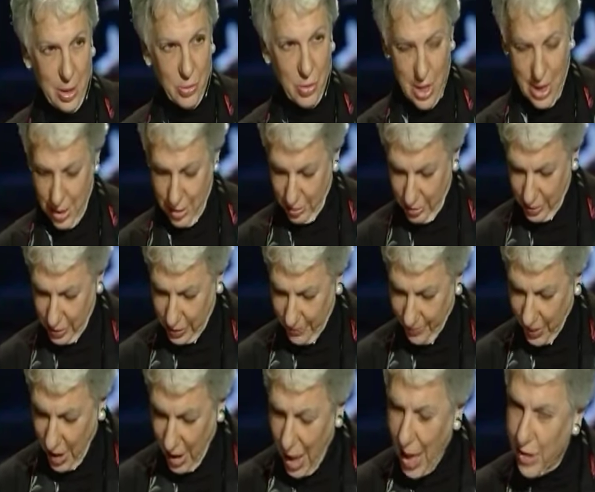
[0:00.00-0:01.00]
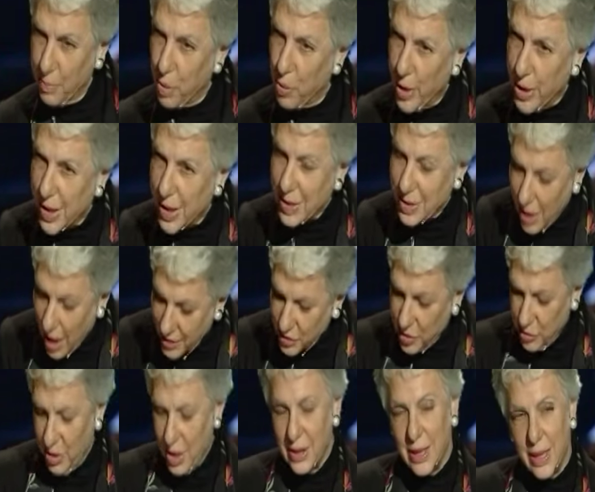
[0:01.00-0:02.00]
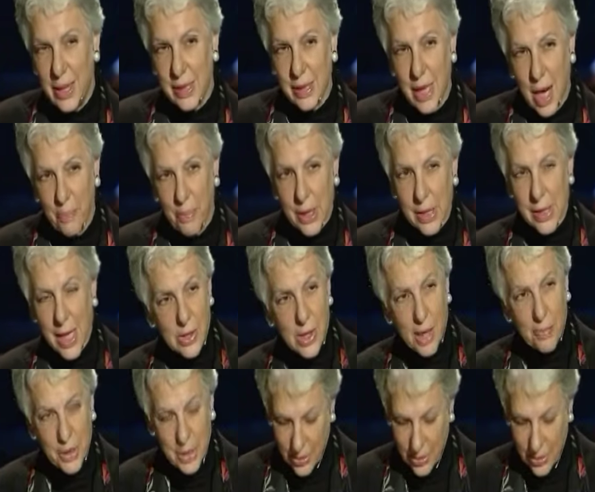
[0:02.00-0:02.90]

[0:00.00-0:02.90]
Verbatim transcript: rather than isolating triangles. And the point is not to treat these